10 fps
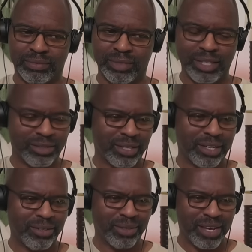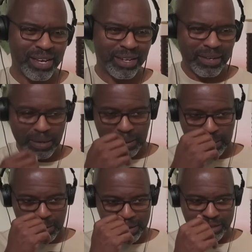I don't think I knew that.
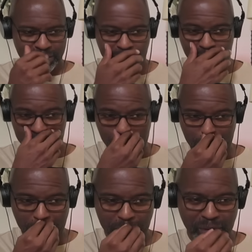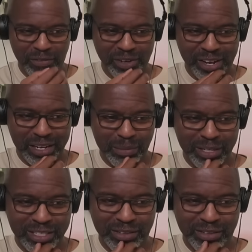So they play for 90 minutes.